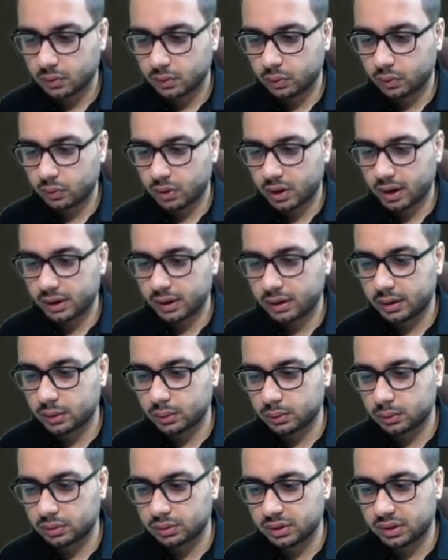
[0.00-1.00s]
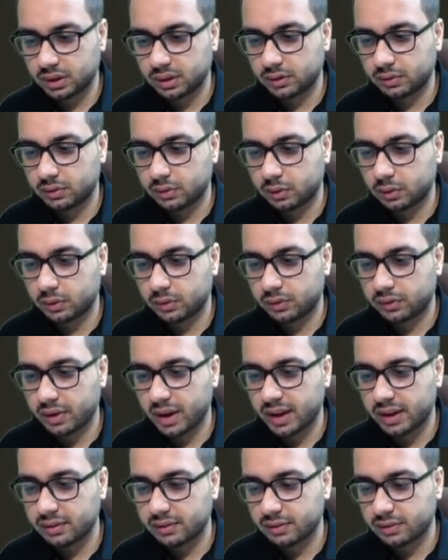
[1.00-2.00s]
1 2 3 4
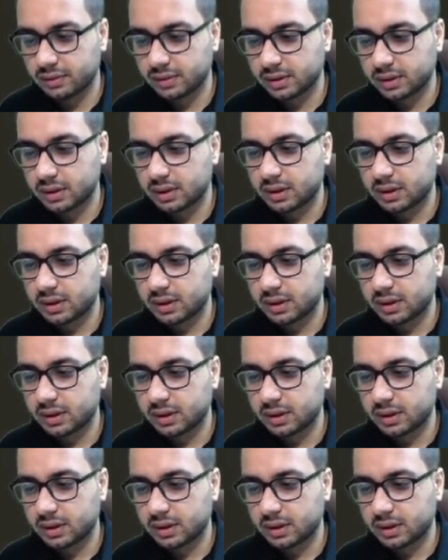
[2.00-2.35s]
5,